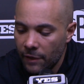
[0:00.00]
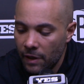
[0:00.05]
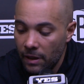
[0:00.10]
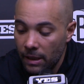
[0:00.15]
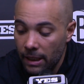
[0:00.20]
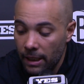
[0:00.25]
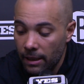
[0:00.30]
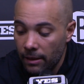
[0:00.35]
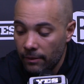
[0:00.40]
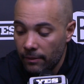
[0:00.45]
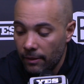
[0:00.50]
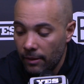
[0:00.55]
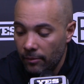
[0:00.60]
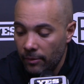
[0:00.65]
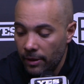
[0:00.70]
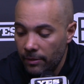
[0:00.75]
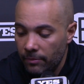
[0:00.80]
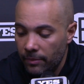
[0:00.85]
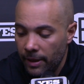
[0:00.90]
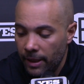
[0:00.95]
Yeah,
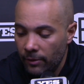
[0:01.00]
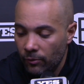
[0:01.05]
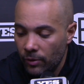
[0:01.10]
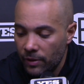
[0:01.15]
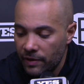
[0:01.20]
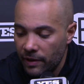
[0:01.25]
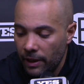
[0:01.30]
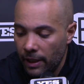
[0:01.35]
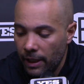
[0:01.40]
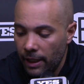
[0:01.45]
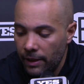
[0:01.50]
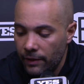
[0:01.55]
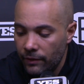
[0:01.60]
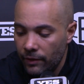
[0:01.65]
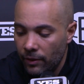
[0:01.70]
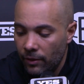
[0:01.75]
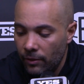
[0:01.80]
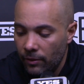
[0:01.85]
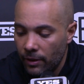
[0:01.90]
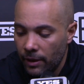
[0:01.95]
Ben was engaged
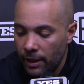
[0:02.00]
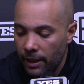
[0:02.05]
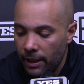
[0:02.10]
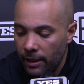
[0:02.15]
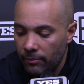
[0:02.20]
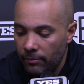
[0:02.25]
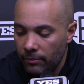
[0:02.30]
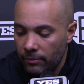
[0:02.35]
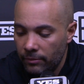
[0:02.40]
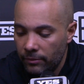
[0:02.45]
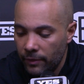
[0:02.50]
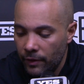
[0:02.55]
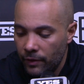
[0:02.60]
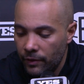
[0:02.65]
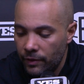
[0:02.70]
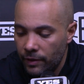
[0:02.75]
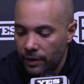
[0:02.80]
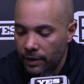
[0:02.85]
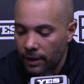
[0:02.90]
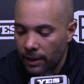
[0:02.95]
the whole game. You
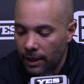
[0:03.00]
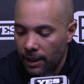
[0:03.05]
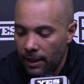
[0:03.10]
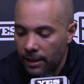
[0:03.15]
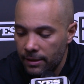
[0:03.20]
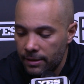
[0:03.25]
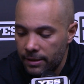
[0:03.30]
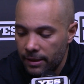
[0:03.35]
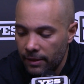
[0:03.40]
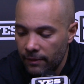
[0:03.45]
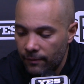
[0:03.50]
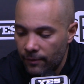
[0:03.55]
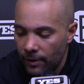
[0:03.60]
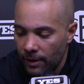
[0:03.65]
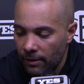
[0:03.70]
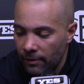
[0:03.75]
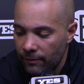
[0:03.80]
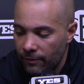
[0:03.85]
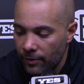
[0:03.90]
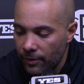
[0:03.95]
see the line, 7 for
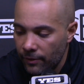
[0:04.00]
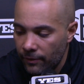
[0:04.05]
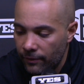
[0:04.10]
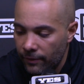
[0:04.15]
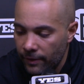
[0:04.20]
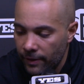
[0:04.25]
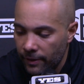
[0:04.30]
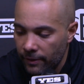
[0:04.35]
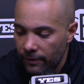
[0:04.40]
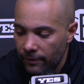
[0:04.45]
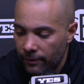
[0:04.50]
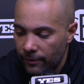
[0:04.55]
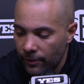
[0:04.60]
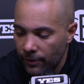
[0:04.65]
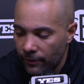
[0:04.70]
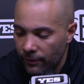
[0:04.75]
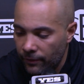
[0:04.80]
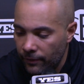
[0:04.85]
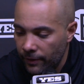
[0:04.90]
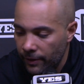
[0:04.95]
11 for the
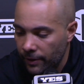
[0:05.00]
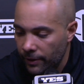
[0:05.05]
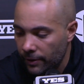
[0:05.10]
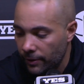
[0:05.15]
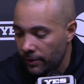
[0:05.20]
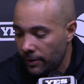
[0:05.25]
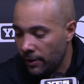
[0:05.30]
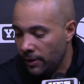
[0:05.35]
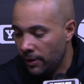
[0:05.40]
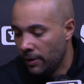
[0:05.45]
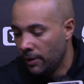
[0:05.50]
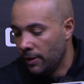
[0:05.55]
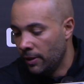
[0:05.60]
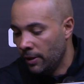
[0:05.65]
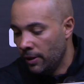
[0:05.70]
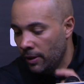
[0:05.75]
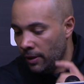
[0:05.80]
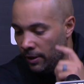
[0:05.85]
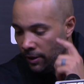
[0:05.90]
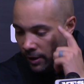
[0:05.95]
field,
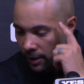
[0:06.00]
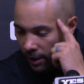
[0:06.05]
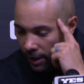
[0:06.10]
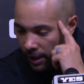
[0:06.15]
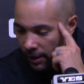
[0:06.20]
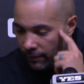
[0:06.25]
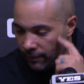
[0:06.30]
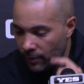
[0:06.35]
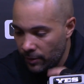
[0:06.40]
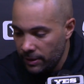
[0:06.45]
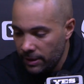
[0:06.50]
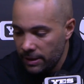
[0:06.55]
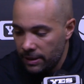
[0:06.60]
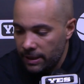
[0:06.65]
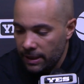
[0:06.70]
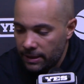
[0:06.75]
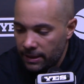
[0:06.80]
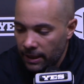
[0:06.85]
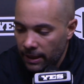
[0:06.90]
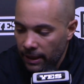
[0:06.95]
14,
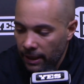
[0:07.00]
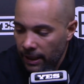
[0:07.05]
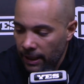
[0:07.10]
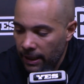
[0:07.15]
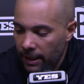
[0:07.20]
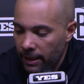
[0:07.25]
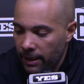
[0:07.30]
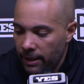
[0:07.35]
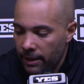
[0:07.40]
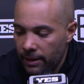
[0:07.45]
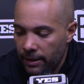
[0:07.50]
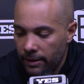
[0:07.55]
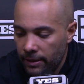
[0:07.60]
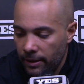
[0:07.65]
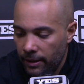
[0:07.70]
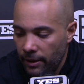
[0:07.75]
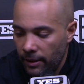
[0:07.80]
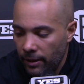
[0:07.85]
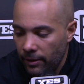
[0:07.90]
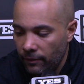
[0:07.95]
6, and 9.
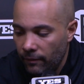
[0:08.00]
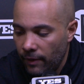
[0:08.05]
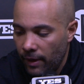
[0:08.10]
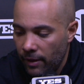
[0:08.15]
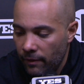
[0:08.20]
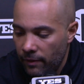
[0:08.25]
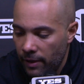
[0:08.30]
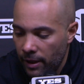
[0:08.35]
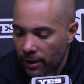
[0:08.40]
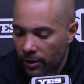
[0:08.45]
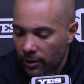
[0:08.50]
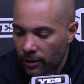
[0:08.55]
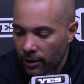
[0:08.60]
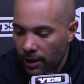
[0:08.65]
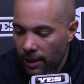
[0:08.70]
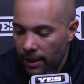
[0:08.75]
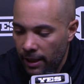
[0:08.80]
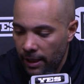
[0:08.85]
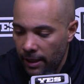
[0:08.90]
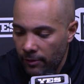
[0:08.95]
Very, very good
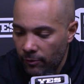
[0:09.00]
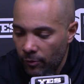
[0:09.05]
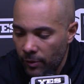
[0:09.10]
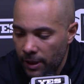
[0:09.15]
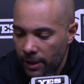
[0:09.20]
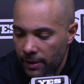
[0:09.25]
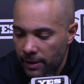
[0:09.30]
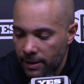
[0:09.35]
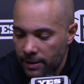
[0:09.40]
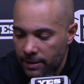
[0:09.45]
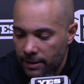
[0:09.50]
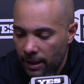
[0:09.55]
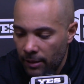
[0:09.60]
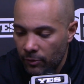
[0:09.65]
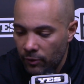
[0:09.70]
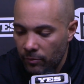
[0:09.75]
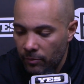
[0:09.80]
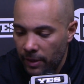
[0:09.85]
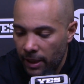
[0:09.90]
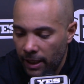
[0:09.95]
line. We need this type
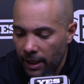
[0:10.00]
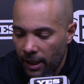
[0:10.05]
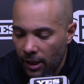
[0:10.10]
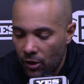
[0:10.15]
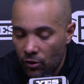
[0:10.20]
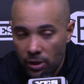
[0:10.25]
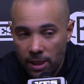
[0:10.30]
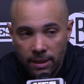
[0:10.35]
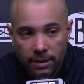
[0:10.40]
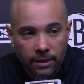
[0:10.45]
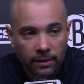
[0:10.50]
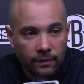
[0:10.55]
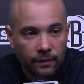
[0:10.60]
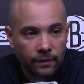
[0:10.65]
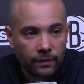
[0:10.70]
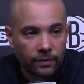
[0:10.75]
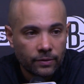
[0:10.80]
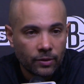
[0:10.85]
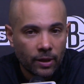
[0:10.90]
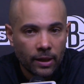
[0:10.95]
of Ben,
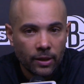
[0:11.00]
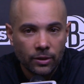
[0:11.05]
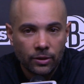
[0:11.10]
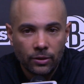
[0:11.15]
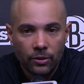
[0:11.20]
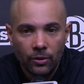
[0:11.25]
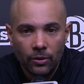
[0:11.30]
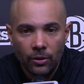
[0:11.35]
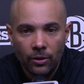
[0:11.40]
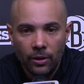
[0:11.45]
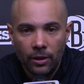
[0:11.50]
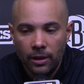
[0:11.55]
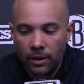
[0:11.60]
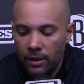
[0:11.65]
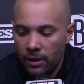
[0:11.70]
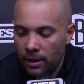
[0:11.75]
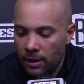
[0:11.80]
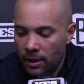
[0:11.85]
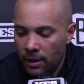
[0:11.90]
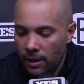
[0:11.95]
aggressive, trying to score.
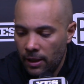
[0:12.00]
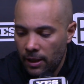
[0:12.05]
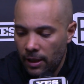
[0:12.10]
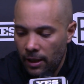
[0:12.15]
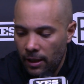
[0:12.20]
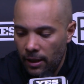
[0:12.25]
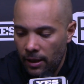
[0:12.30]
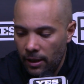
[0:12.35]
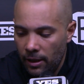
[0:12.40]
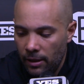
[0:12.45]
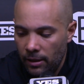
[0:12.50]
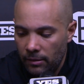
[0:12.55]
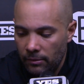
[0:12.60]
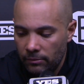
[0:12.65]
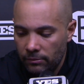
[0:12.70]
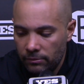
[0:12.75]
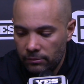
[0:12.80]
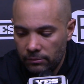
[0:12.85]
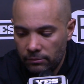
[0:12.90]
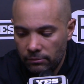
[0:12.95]

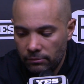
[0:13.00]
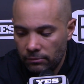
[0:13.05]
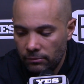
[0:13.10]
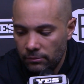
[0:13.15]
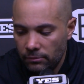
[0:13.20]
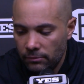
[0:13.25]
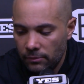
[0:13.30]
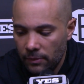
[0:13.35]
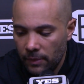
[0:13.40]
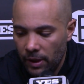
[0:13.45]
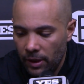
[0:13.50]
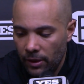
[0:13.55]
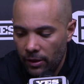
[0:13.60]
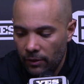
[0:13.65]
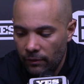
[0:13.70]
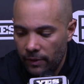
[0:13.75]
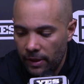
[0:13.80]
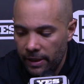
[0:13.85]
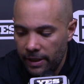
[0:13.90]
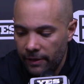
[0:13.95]

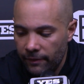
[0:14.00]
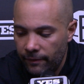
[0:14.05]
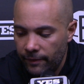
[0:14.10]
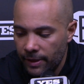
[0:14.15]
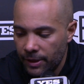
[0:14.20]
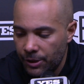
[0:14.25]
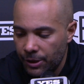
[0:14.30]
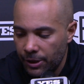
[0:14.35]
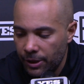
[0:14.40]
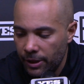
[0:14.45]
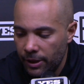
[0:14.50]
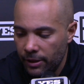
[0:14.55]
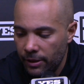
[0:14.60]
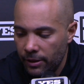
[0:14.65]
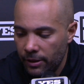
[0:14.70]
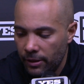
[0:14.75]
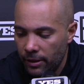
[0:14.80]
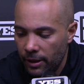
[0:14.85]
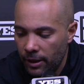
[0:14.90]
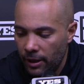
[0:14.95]
Very
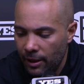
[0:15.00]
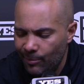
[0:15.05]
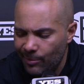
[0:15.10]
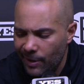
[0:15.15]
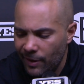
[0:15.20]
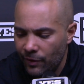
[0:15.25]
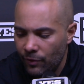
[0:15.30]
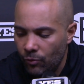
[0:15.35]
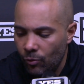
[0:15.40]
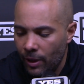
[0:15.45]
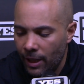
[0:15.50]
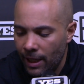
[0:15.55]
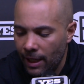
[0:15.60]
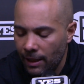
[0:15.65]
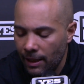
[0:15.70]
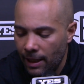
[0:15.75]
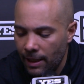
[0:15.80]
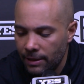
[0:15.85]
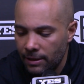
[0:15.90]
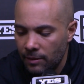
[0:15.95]
efficient. But what I
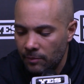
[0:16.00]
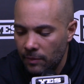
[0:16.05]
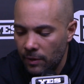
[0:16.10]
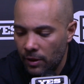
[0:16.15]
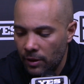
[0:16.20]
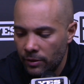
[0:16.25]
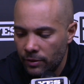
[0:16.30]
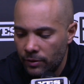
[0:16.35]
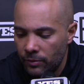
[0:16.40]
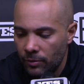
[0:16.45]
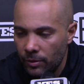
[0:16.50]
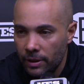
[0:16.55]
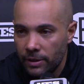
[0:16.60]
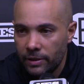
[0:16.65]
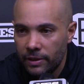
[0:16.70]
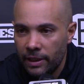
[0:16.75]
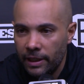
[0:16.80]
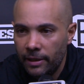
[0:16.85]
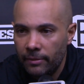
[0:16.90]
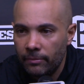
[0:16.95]
liked the most
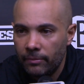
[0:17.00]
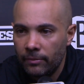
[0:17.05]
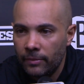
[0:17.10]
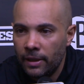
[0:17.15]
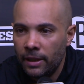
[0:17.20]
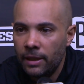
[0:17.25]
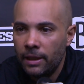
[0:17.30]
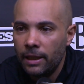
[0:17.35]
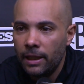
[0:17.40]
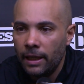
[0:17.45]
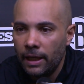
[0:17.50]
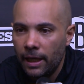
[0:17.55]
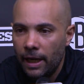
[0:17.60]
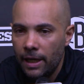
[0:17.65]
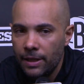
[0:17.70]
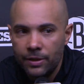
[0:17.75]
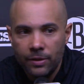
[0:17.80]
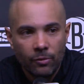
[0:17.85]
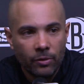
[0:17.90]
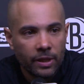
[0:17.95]
was him
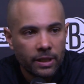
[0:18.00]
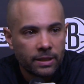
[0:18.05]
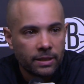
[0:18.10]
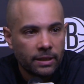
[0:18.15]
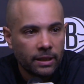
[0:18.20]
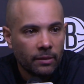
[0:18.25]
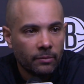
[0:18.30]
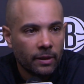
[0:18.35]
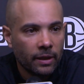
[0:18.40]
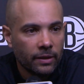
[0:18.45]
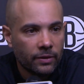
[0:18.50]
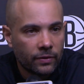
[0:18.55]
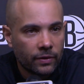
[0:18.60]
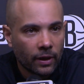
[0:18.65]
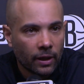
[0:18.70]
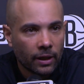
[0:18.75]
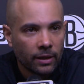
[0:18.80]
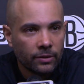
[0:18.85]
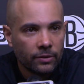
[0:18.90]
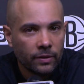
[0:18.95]
engaging with his teammates,
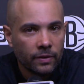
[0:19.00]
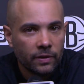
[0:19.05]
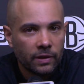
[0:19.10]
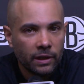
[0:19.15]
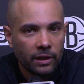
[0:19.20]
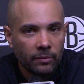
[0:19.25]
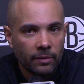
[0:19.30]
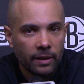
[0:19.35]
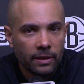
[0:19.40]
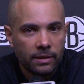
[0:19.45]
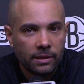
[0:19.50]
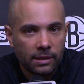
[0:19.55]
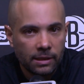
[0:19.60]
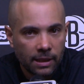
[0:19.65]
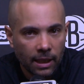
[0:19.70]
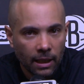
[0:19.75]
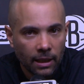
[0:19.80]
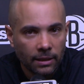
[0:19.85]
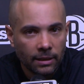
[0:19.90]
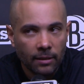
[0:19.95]
talking to his teammates,
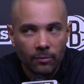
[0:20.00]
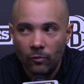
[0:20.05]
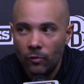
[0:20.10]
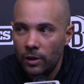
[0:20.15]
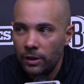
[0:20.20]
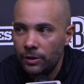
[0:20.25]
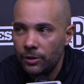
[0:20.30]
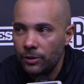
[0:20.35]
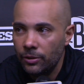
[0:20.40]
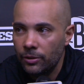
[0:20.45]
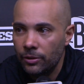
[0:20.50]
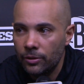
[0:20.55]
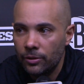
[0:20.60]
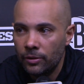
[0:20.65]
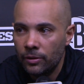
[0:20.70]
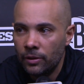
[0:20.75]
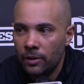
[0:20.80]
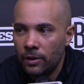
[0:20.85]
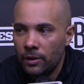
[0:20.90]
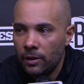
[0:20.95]
telling them what to
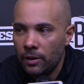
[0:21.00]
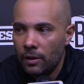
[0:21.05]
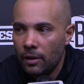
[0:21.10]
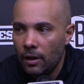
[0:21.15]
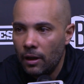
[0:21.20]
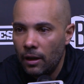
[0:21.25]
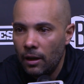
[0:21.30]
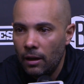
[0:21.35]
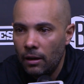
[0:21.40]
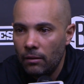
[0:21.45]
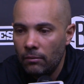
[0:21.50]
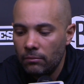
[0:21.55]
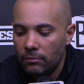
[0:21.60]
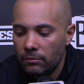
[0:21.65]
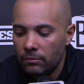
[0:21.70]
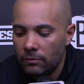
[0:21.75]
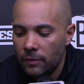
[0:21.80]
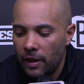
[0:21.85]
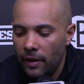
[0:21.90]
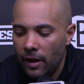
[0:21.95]
do, and
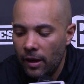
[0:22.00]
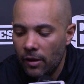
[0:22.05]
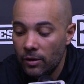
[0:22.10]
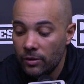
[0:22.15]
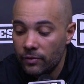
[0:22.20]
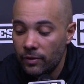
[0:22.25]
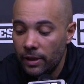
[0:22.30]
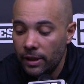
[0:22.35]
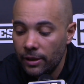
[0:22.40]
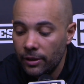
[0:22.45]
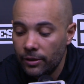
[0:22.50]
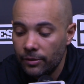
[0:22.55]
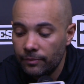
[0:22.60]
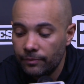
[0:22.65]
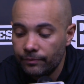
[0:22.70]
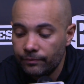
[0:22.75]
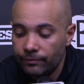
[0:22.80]
that was very good.